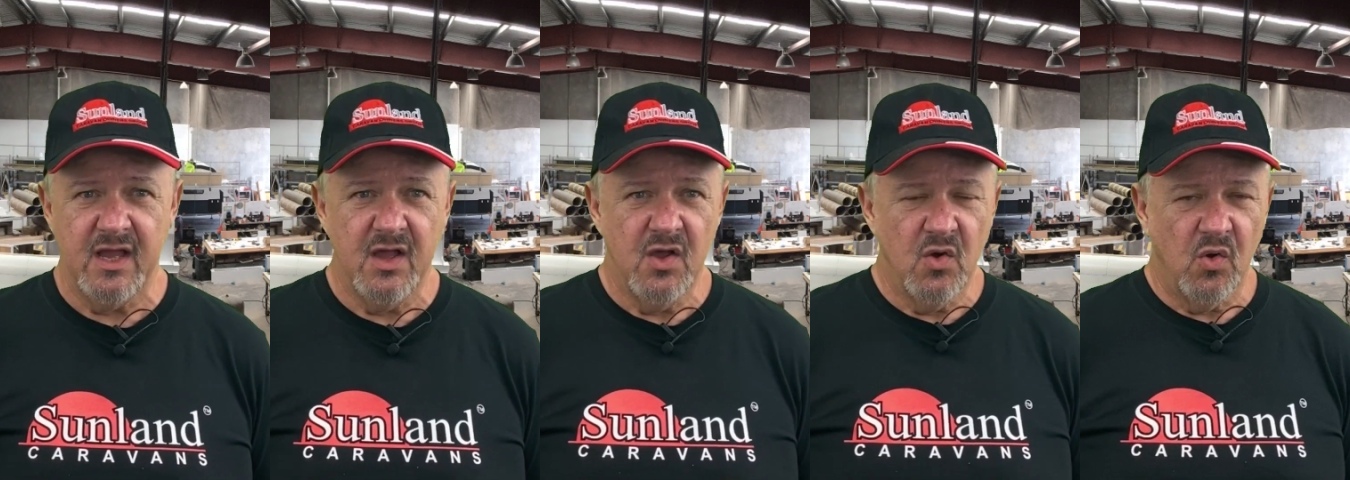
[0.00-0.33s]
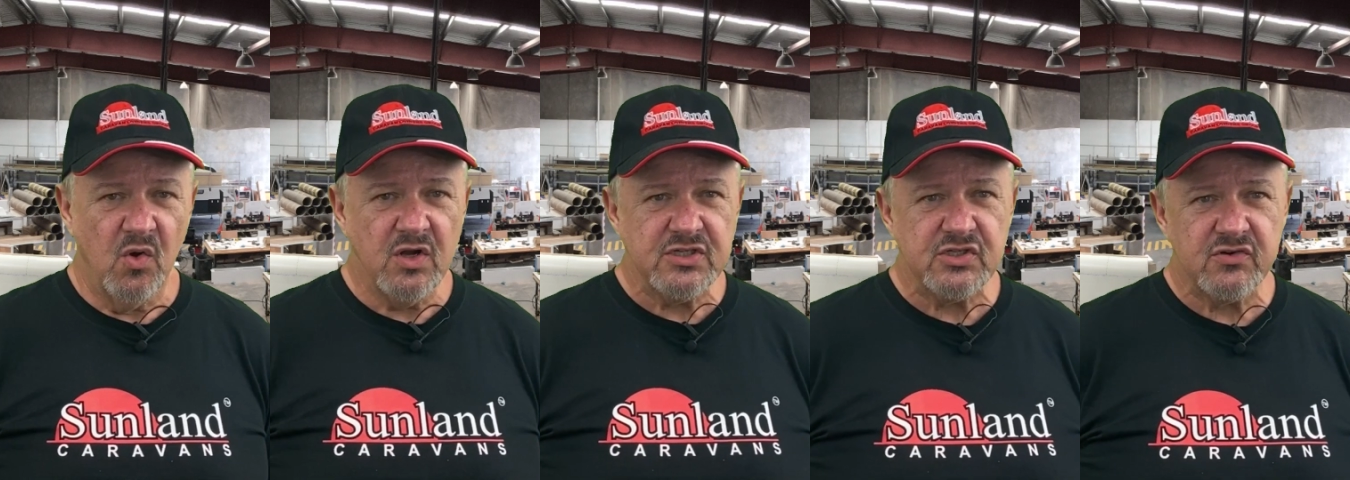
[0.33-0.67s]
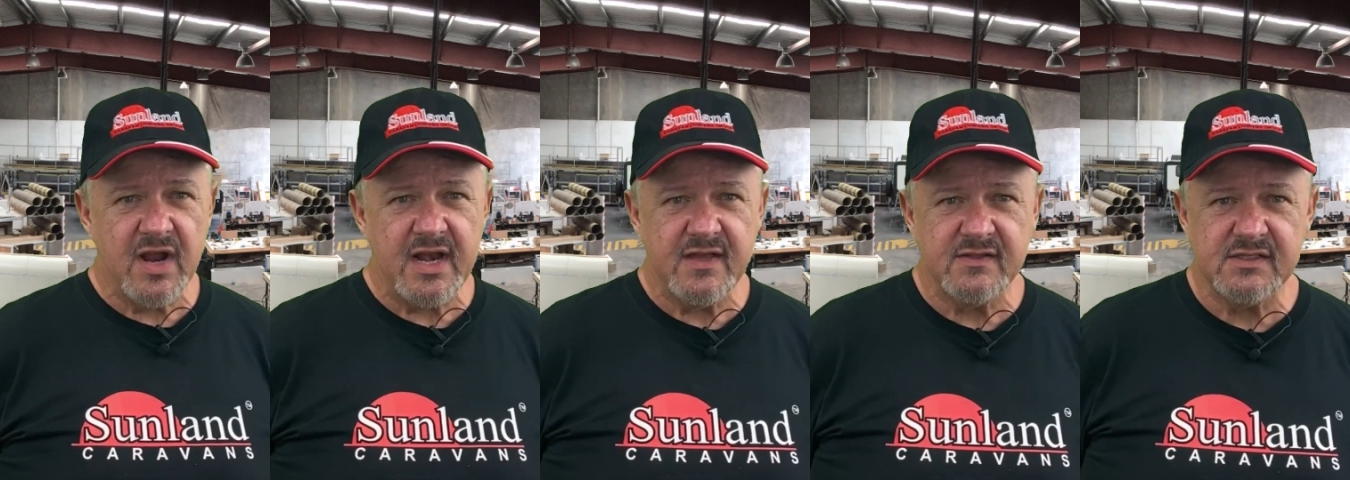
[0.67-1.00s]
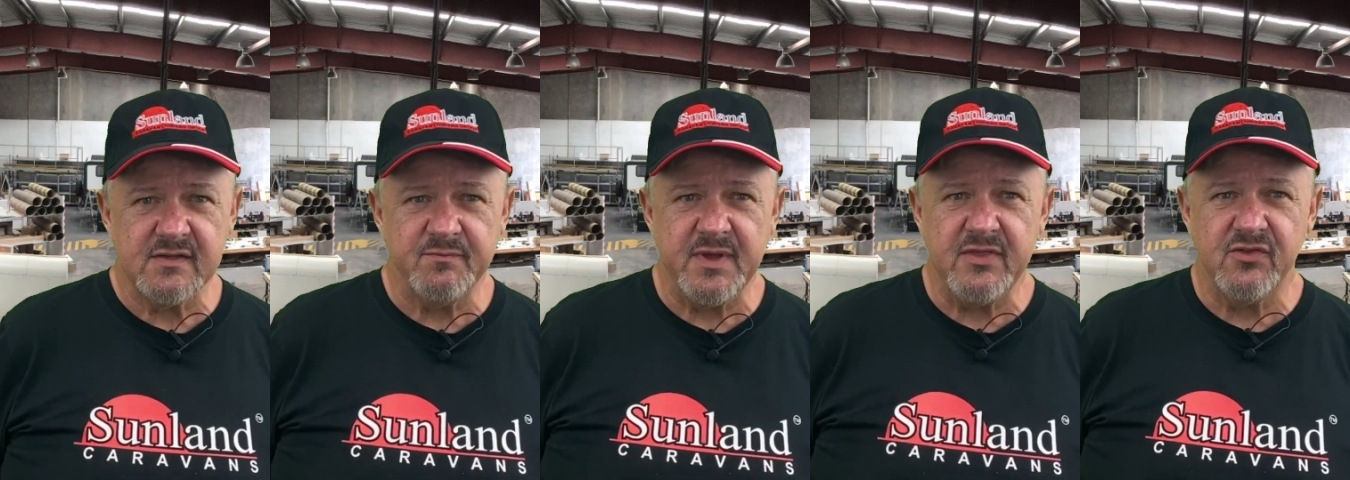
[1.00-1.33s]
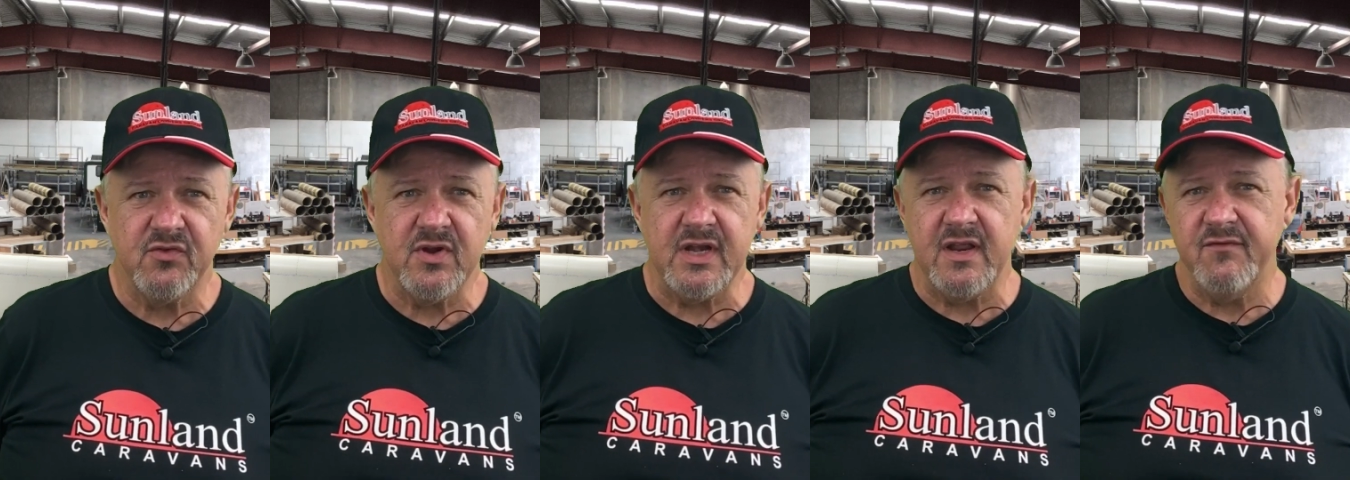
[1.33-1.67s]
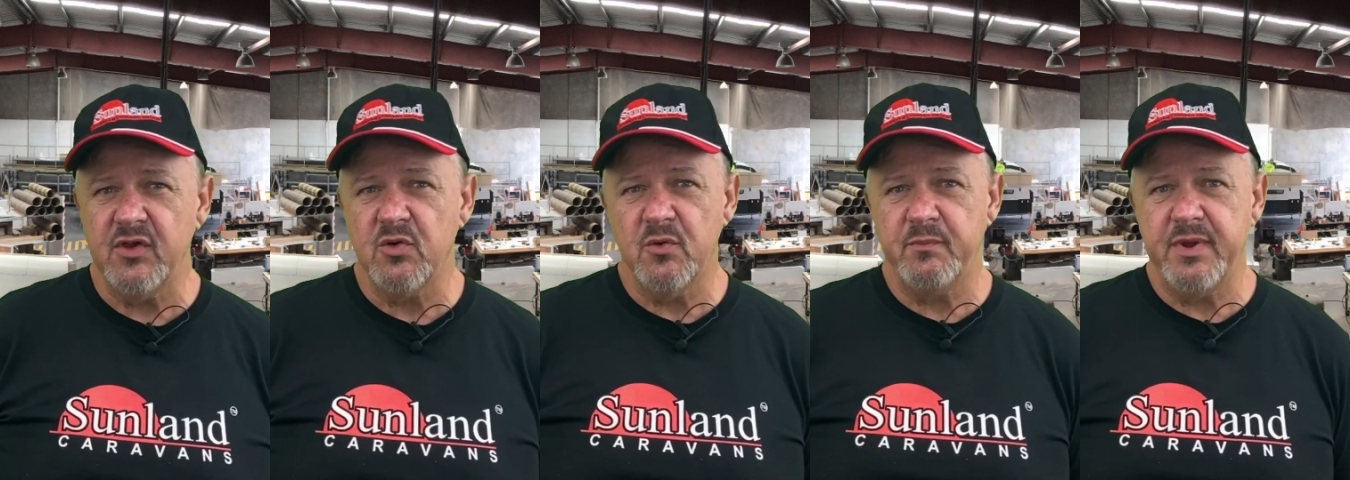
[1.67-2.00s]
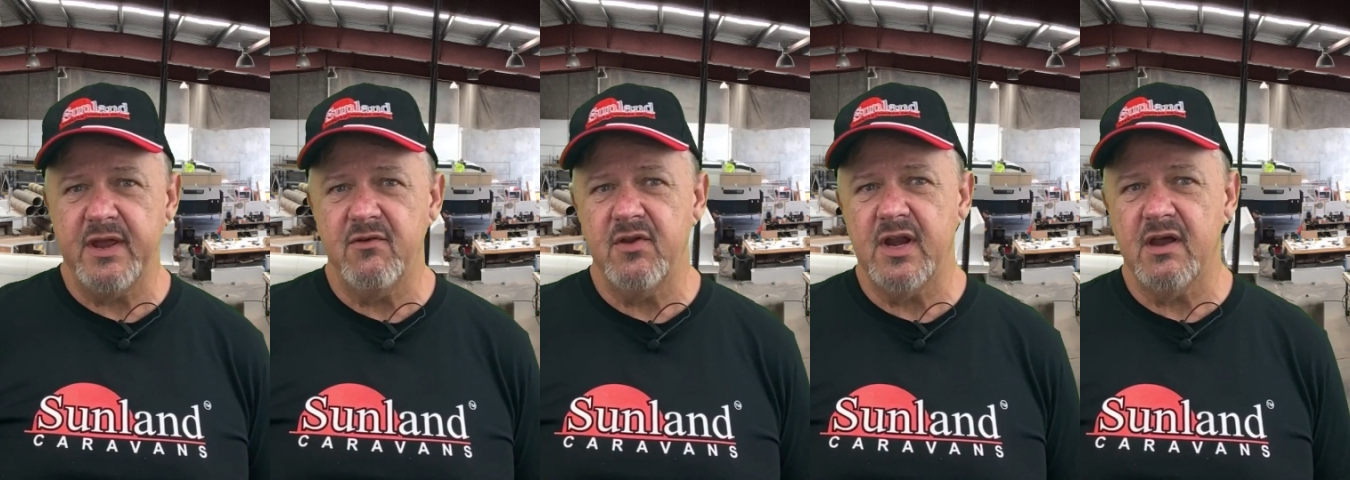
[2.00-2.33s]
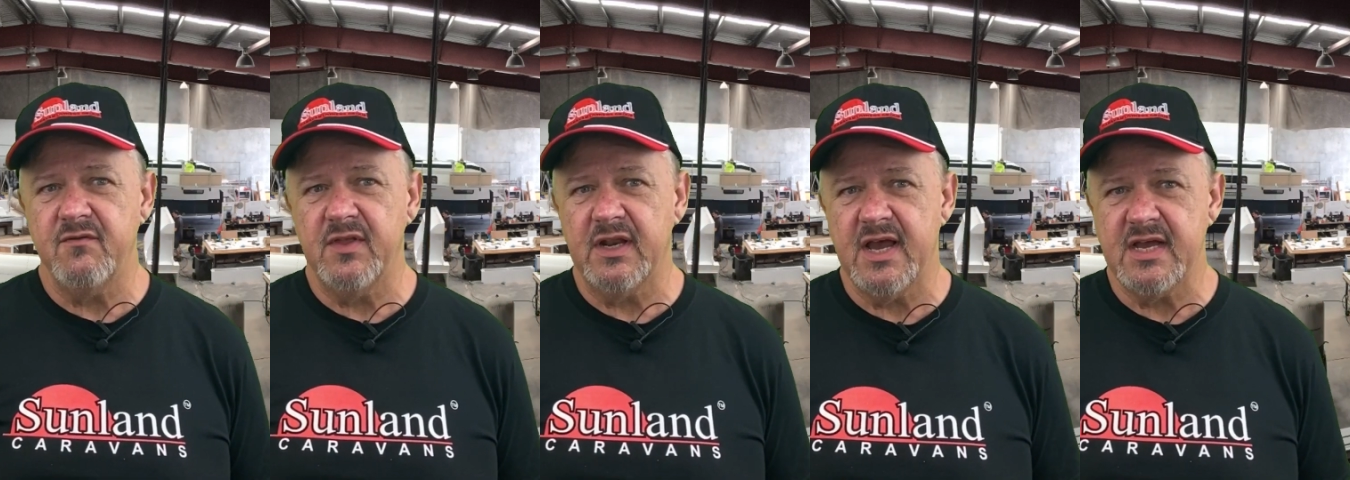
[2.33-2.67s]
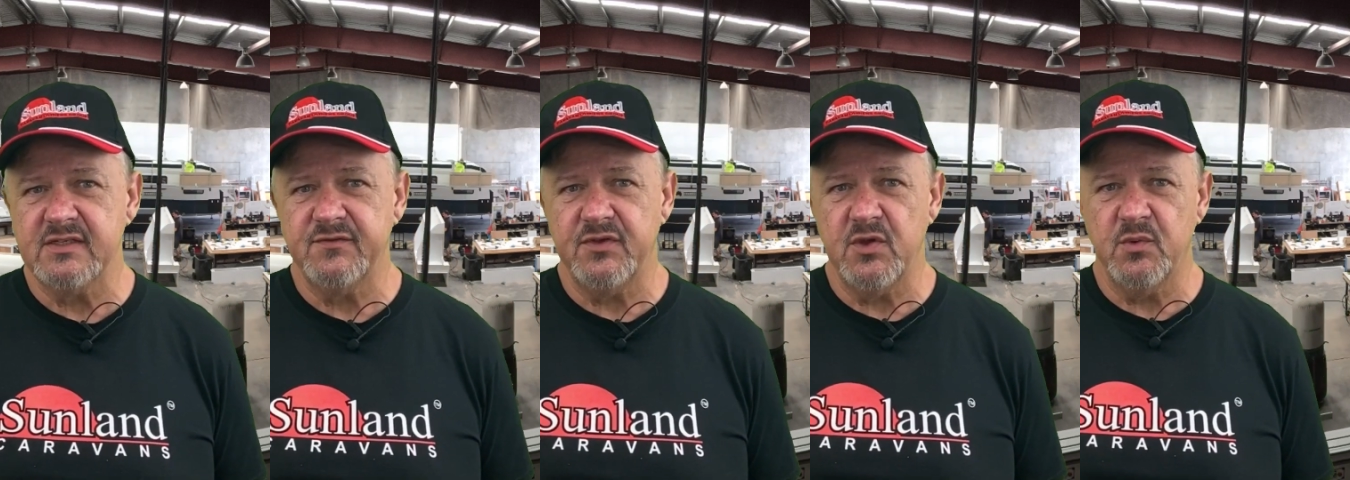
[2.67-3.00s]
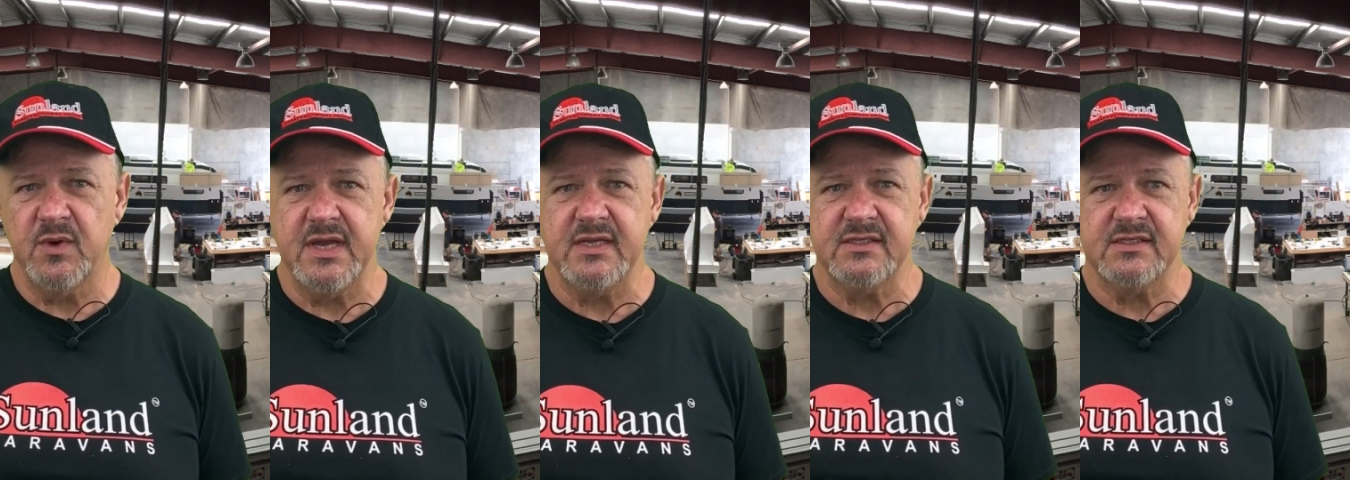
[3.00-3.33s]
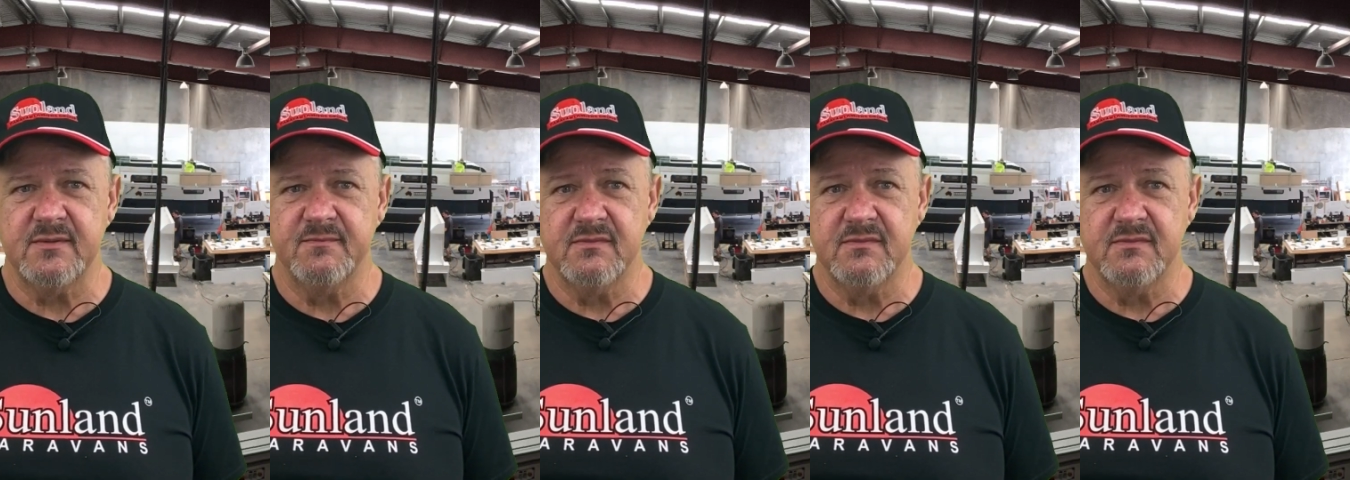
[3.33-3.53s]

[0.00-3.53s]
All Australians have been through a difficult period over the last few weeks.